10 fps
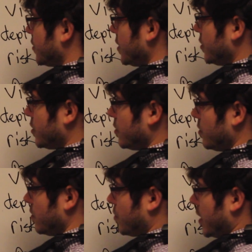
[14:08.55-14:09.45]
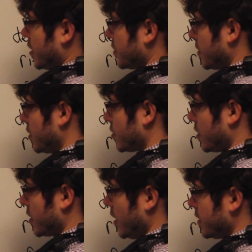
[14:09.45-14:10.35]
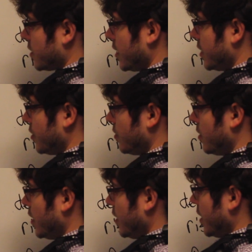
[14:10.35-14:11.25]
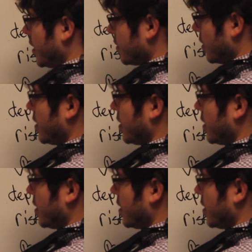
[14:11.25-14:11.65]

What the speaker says: as these 2 players may start to isolate you, and